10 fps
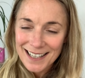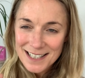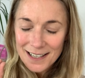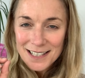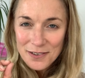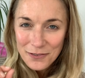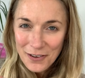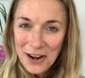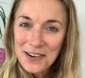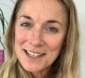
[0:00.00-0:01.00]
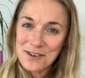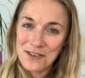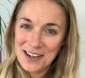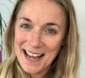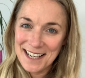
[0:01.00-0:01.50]
It's, it's a very
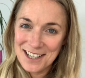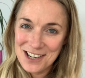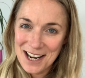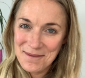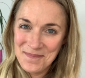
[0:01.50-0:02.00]
different energy.